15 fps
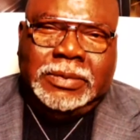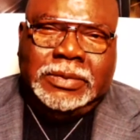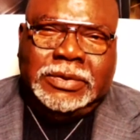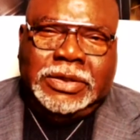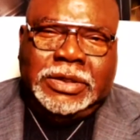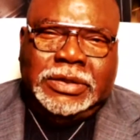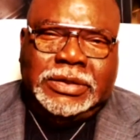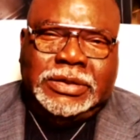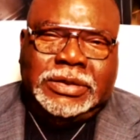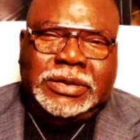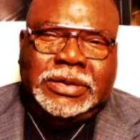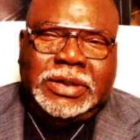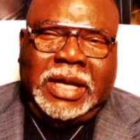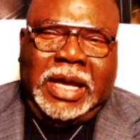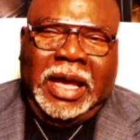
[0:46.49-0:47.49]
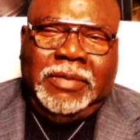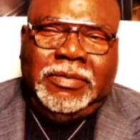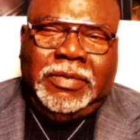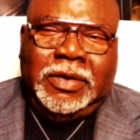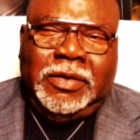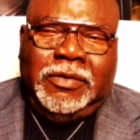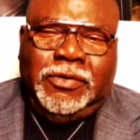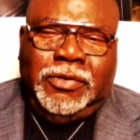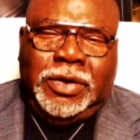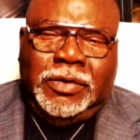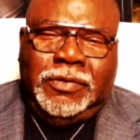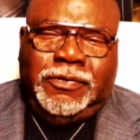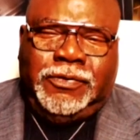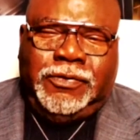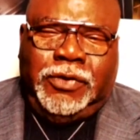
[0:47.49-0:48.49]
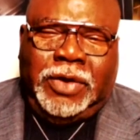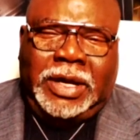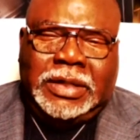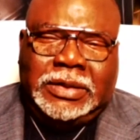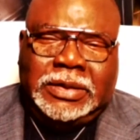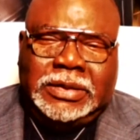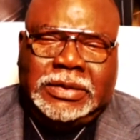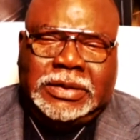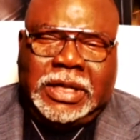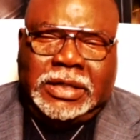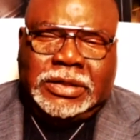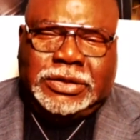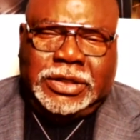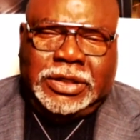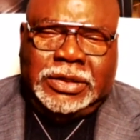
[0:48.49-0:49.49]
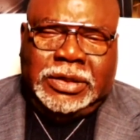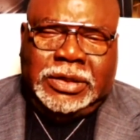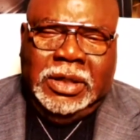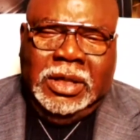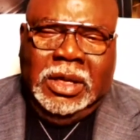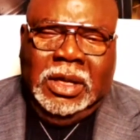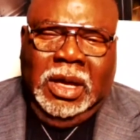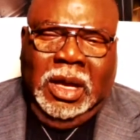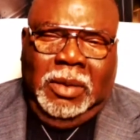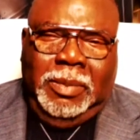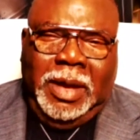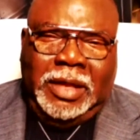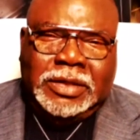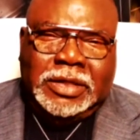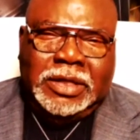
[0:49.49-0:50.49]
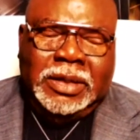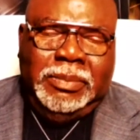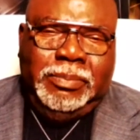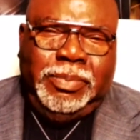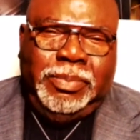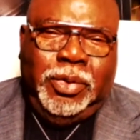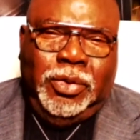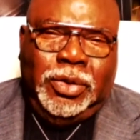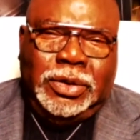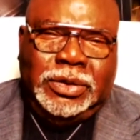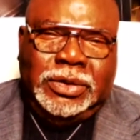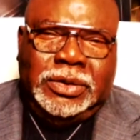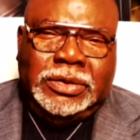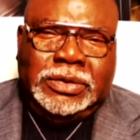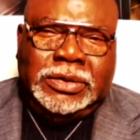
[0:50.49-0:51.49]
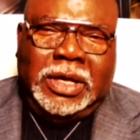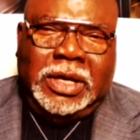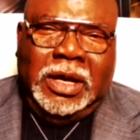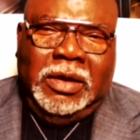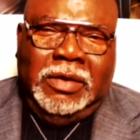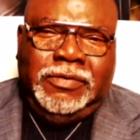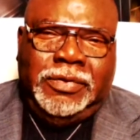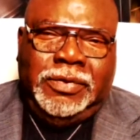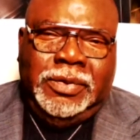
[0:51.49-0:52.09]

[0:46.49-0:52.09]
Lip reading: just having a real frank discussion about the importance of